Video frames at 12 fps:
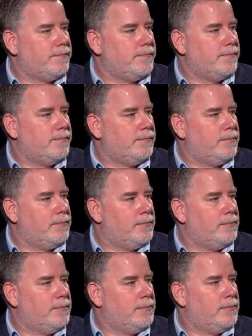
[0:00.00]

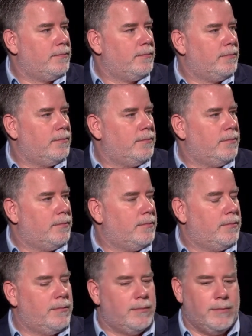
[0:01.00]

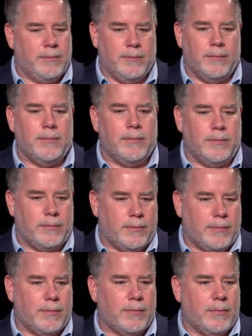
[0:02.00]

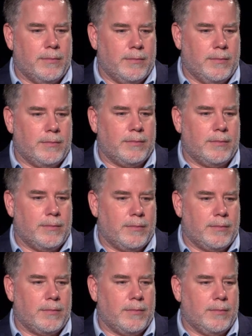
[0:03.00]

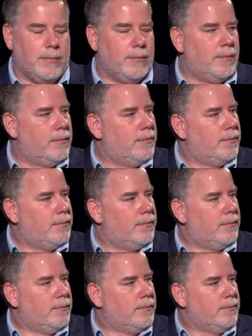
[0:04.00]

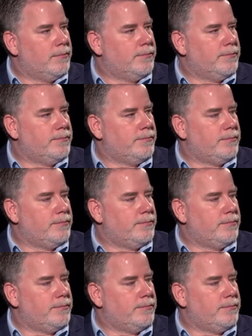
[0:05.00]
(not speaking)